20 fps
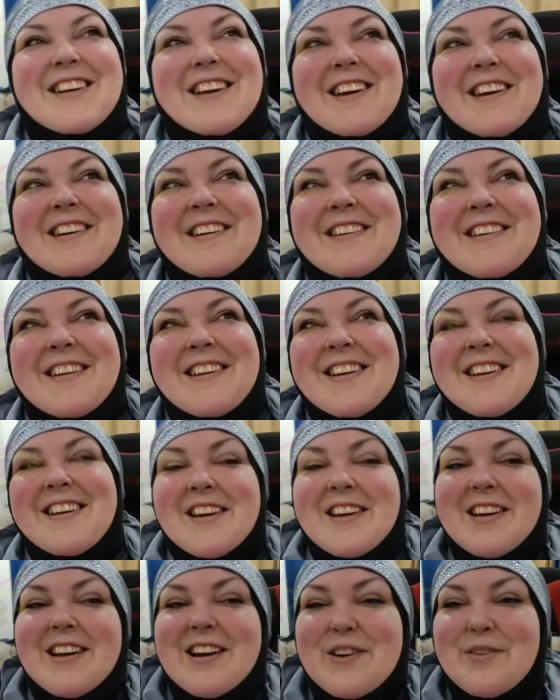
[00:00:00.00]
Yeah,
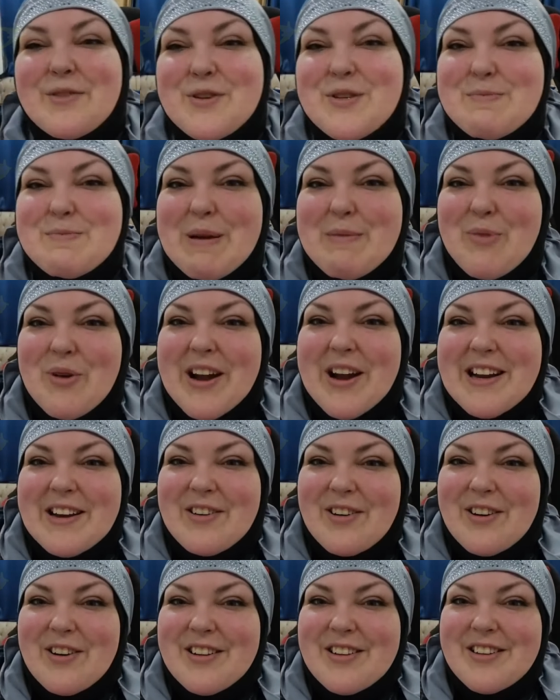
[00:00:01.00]
I don't use my brain at
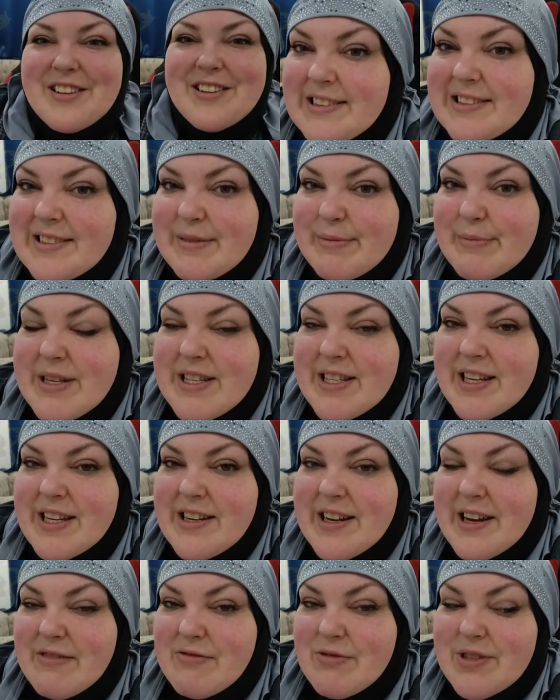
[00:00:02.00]
all. My
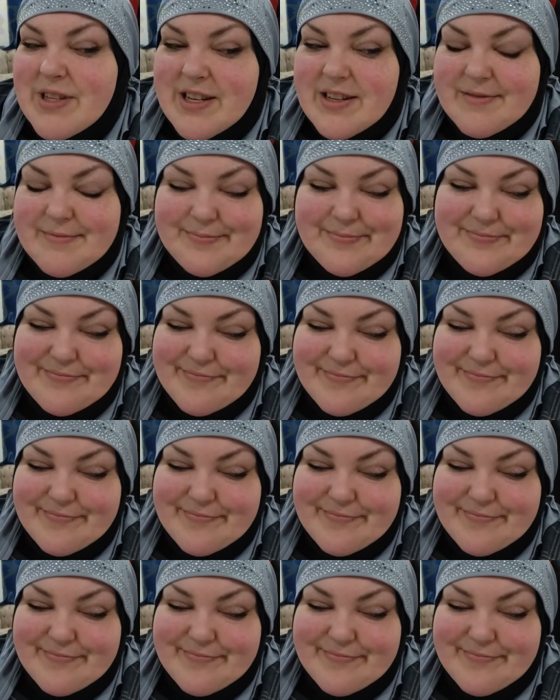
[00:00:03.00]
skincare routine.